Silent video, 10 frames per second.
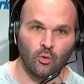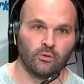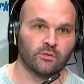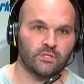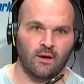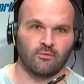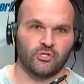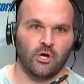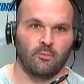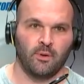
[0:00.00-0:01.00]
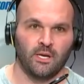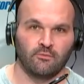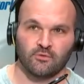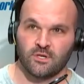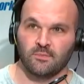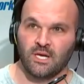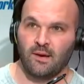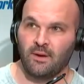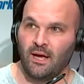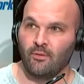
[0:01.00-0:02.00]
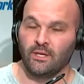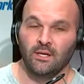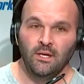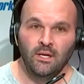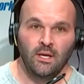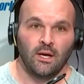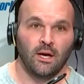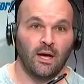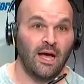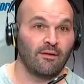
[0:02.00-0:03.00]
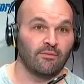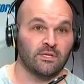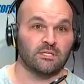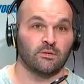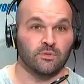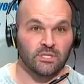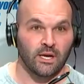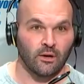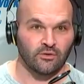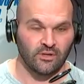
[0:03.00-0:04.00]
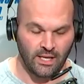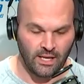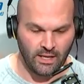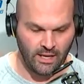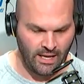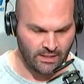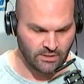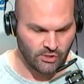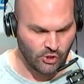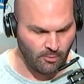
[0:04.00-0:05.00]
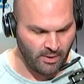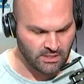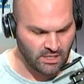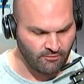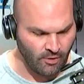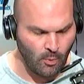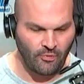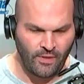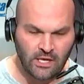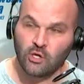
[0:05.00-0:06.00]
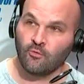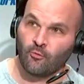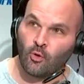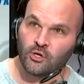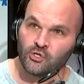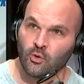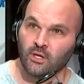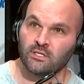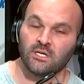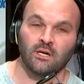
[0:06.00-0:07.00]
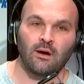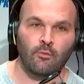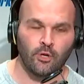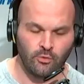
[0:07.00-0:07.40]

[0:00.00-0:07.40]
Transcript: Holder has covered Sean Payton for some time now, and obviously was there today as Sean Payton said farewell. Thank you for joining us here. How are